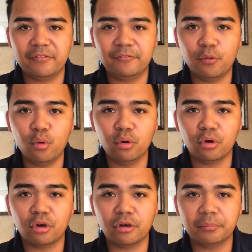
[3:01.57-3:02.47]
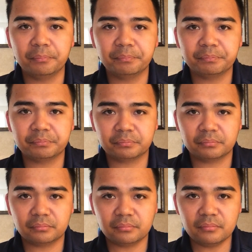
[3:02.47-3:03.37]
before
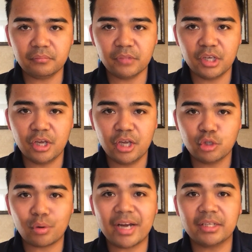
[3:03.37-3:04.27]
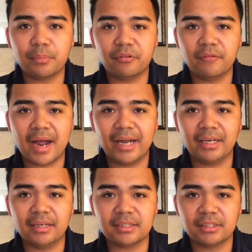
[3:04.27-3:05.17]
trying to
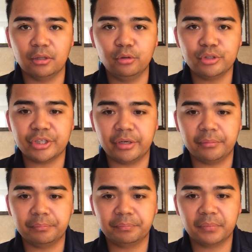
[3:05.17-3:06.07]
provide a solution.